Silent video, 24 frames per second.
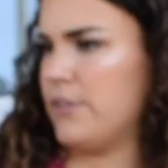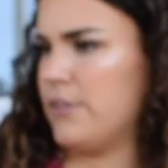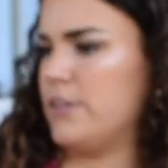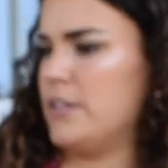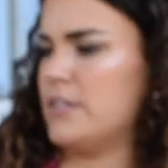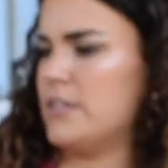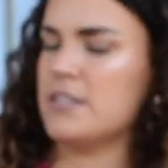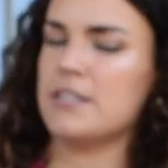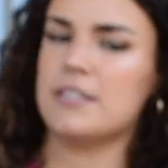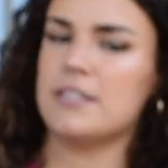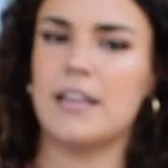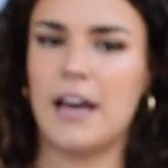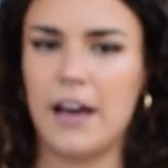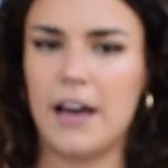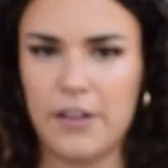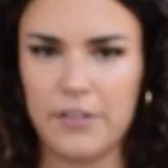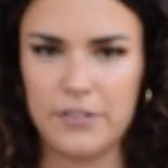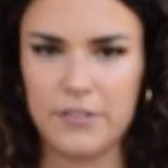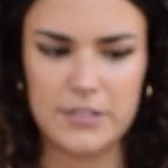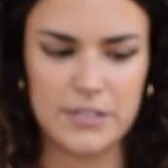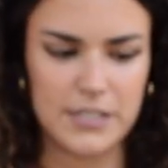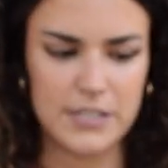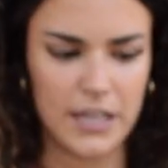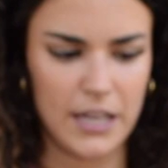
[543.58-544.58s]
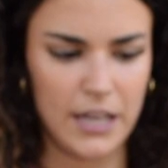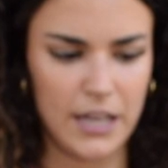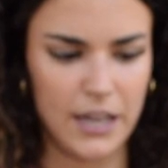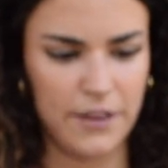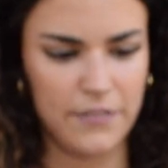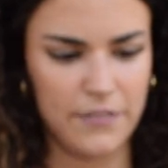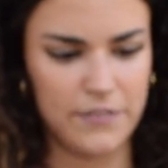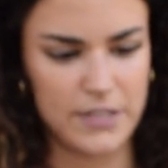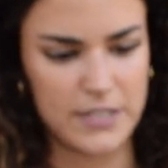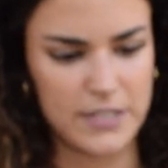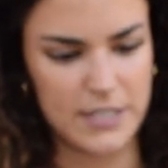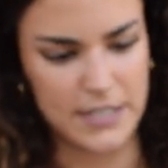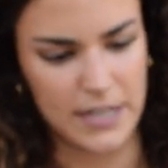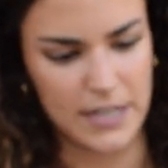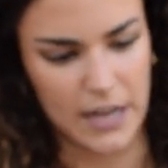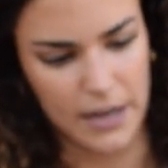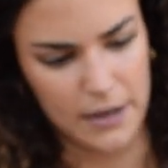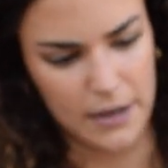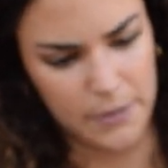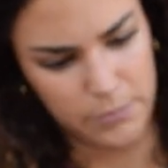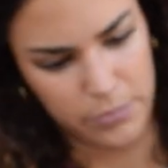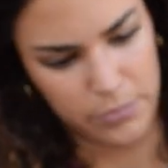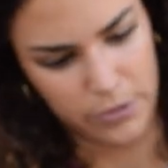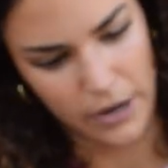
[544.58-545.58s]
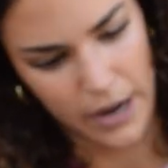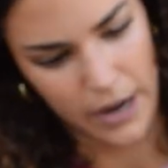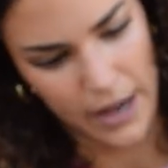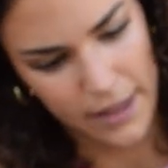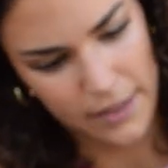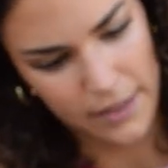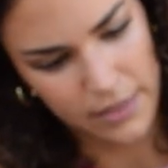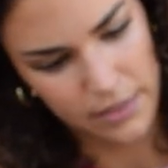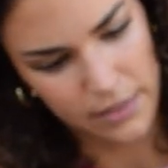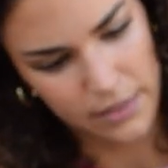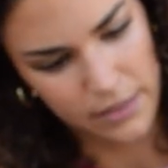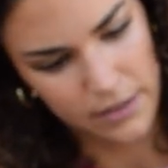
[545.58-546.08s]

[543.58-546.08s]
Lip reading: This is House of Sky and Breath.